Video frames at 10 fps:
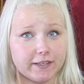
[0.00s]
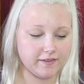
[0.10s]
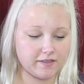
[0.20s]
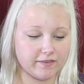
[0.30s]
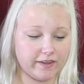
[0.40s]
All
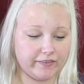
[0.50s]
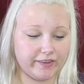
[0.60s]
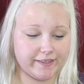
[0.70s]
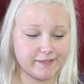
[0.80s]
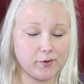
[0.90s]
right, so I've
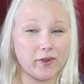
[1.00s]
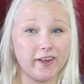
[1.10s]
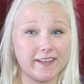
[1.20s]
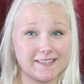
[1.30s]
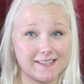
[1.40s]
given this
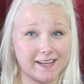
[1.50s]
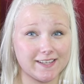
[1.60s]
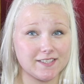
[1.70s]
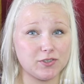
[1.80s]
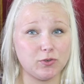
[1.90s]
coil a
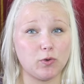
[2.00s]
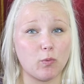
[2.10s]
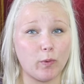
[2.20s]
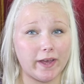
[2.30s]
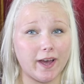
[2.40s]
second
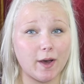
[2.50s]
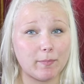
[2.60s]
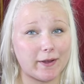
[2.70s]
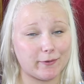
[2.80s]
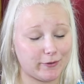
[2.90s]
to wick
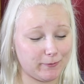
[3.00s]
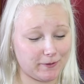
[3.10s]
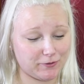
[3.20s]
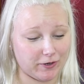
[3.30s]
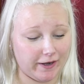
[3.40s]
up. I really
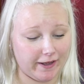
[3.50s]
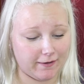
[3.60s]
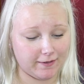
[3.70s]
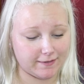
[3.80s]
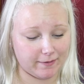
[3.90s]
wanna try it
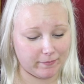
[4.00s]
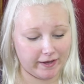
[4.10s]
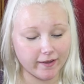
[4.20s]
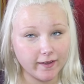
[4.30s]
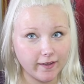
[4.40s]
out because I'm
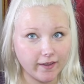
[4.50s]
like